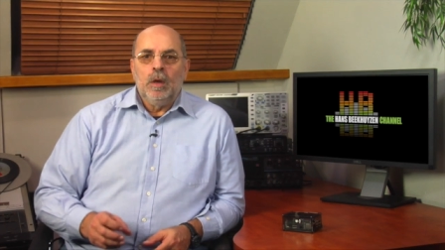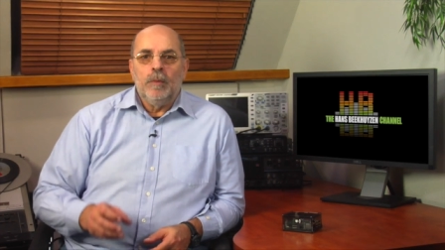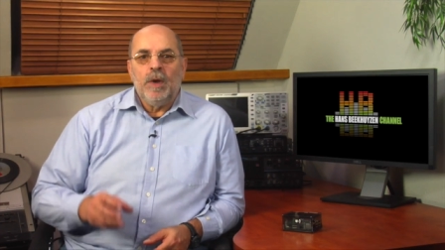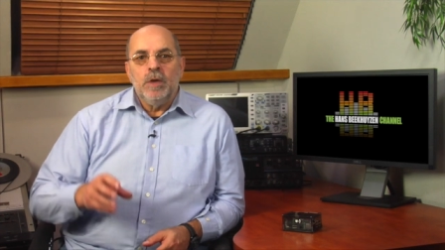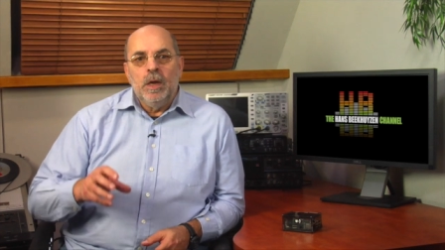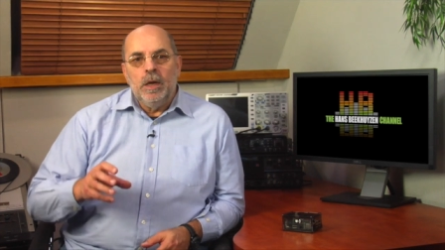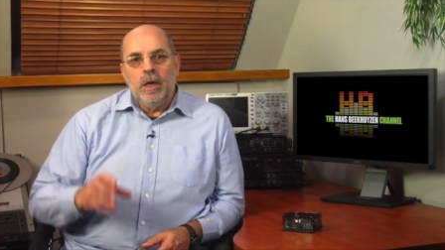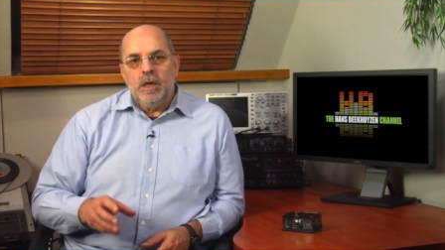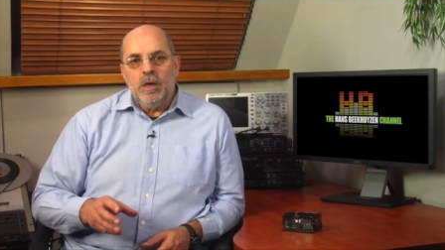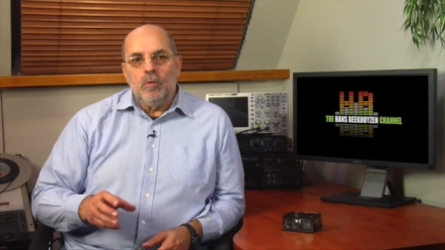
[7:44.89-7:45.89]
About
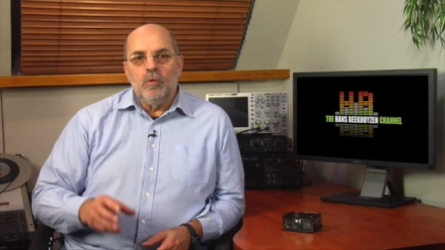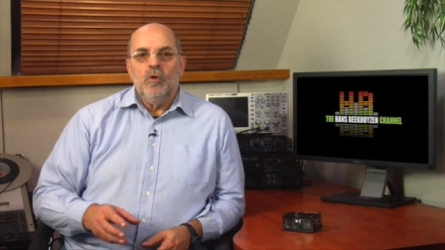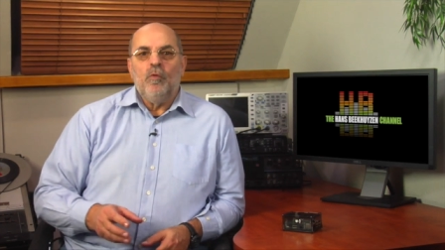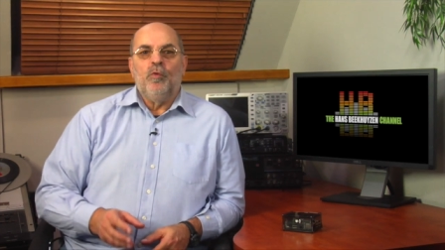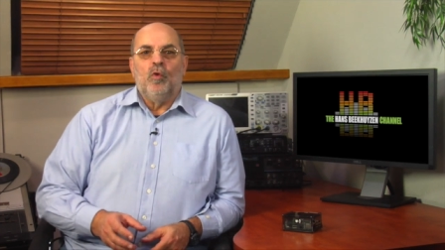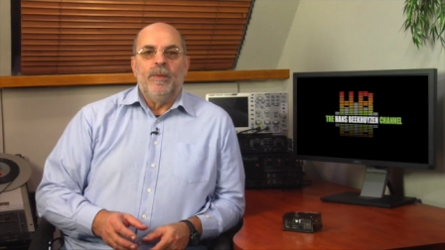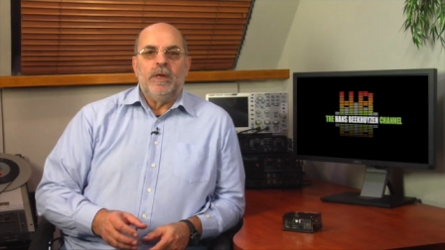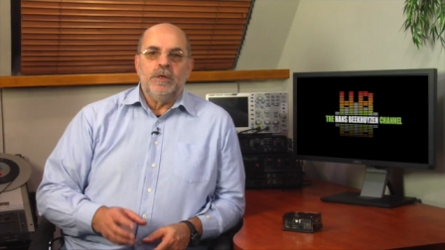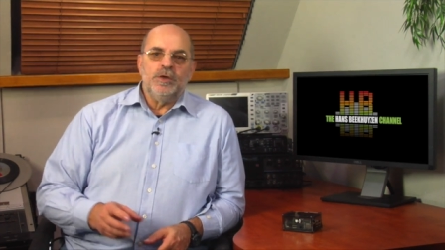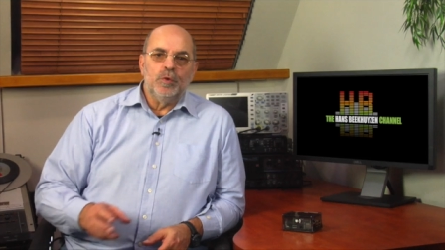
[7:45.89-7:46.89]
any audio
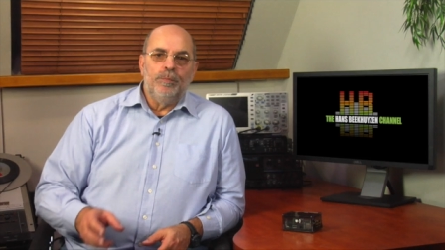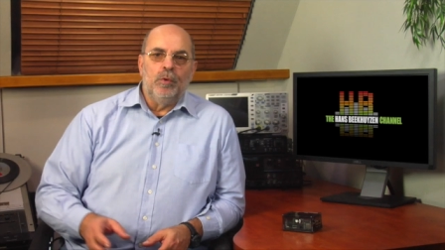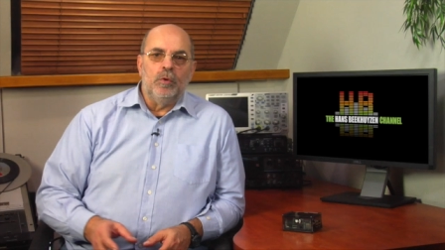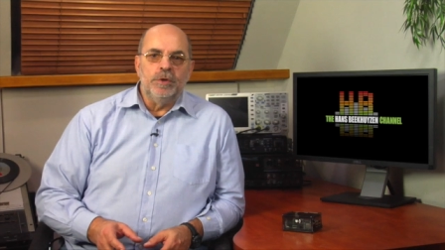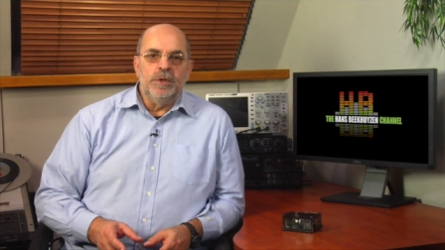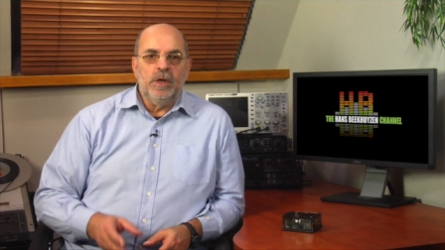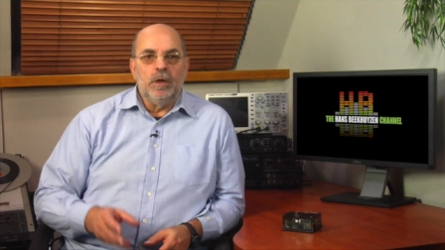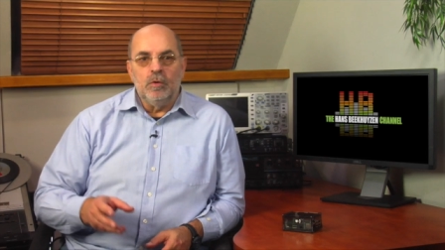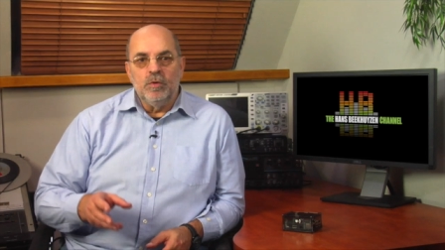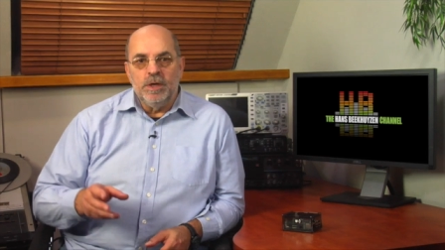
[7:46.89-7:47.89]
format is supported,
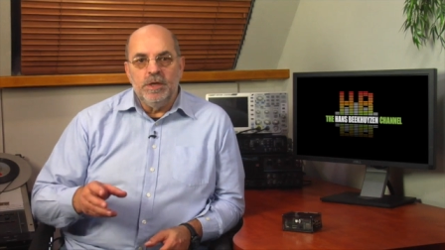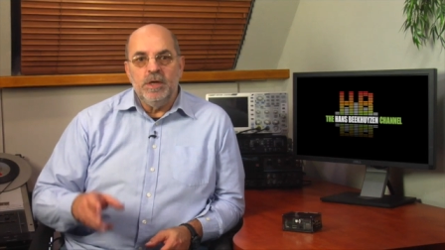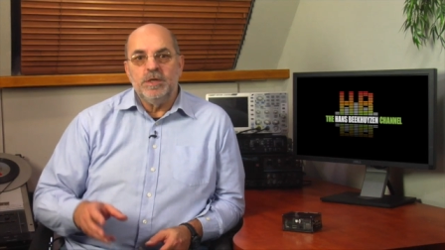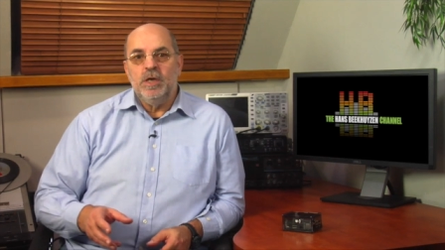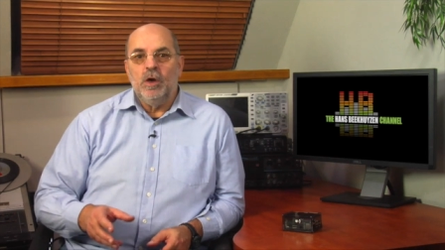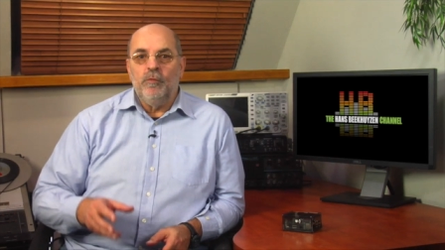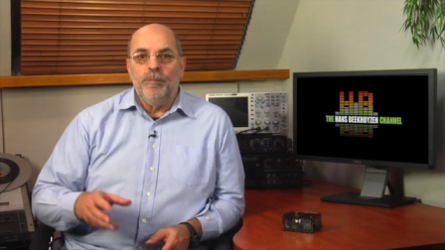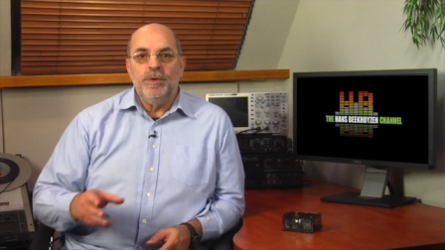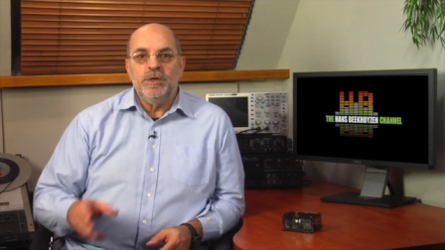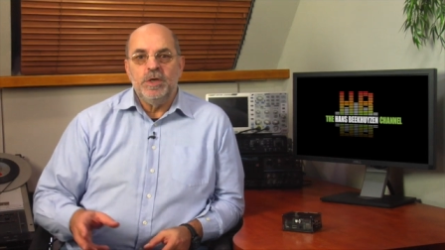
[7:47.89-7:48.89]
including DSD over
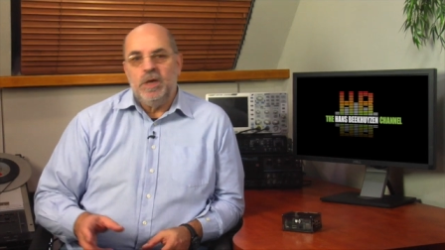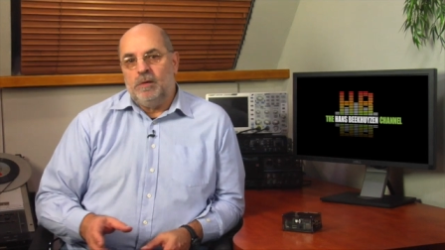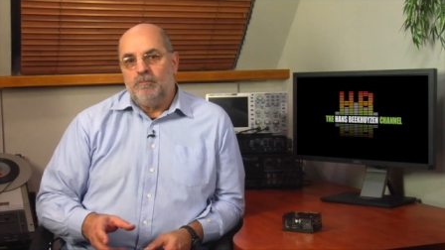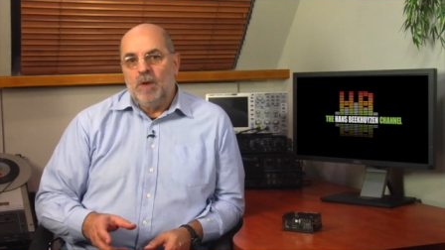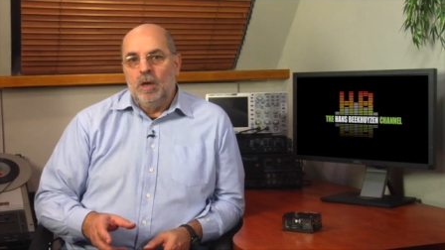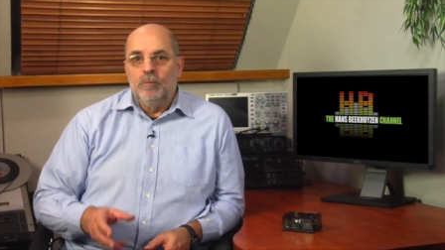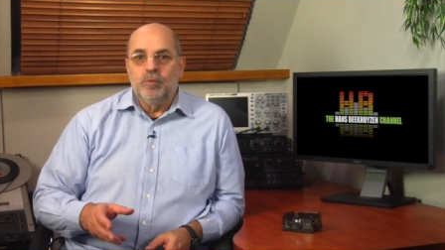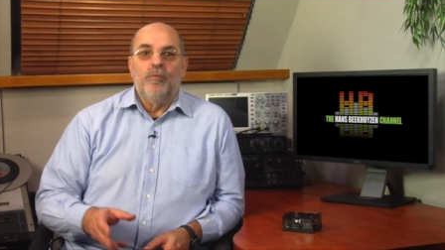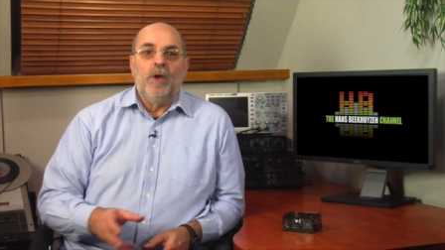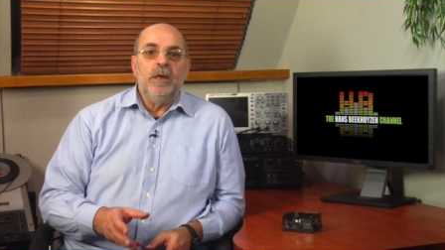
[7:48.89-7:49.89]
PCM,
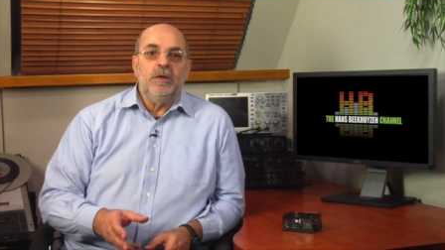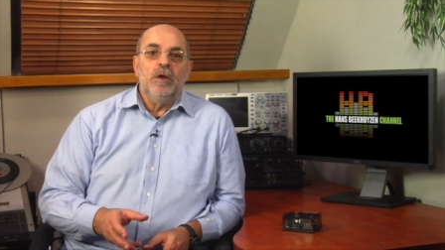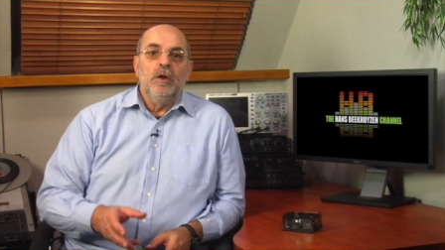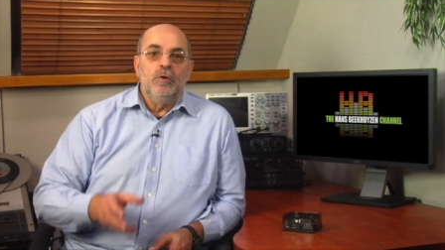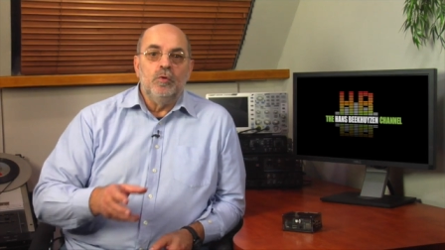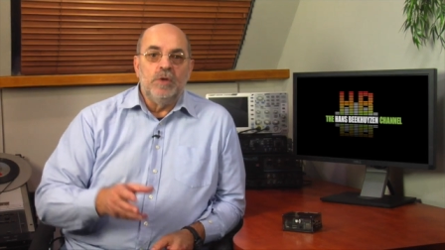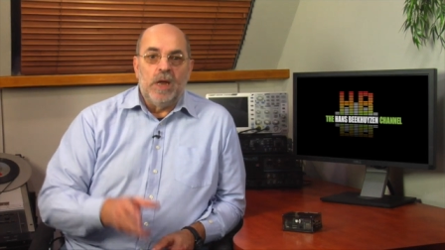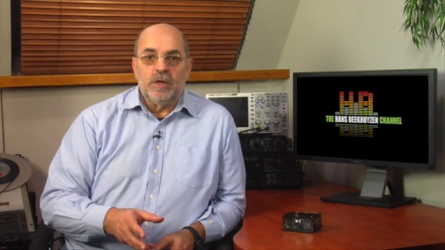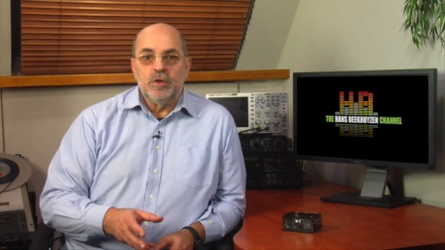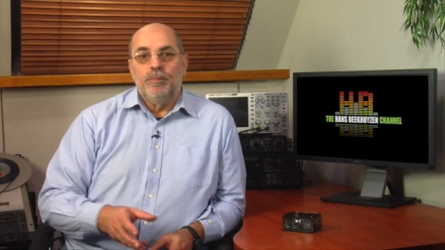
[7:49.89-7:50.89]
provided your
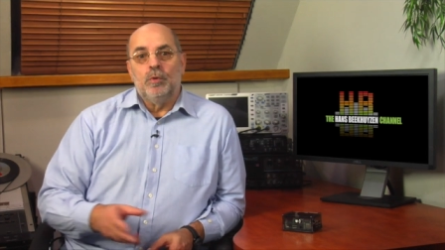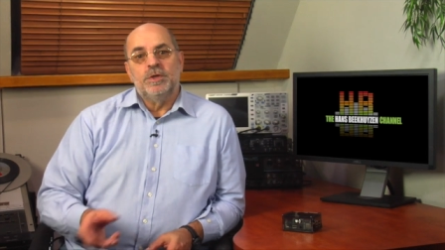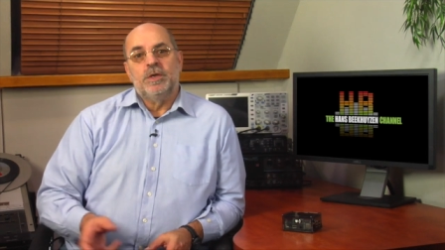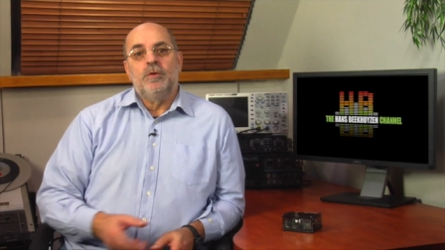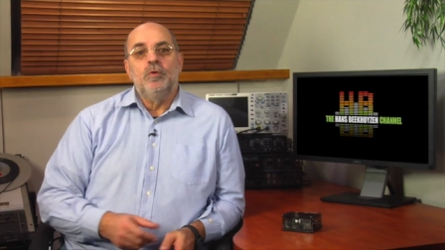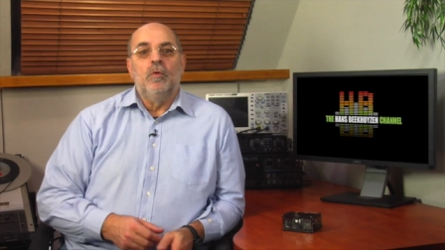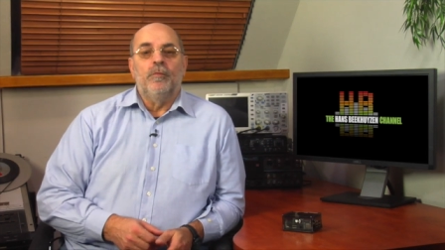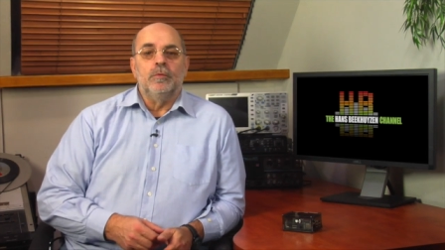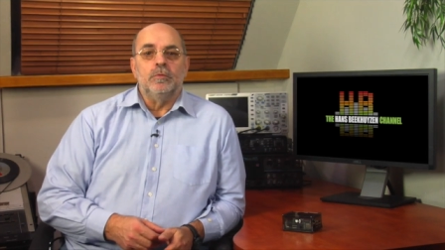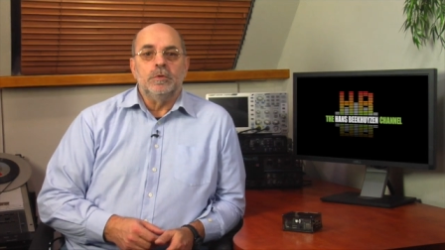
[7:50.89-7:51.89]
DAC supports that too
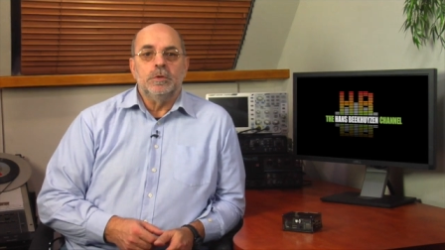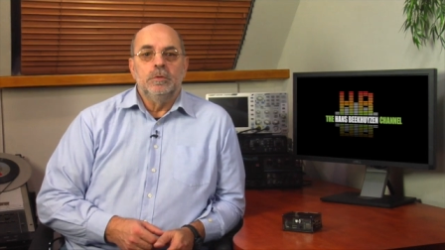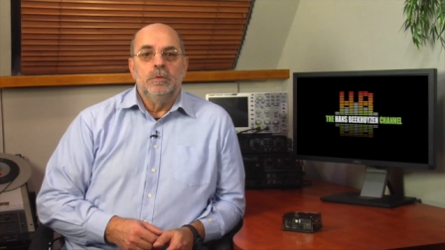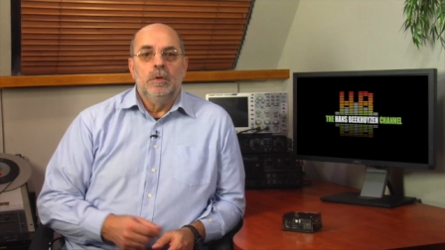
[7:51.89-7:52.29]
of course.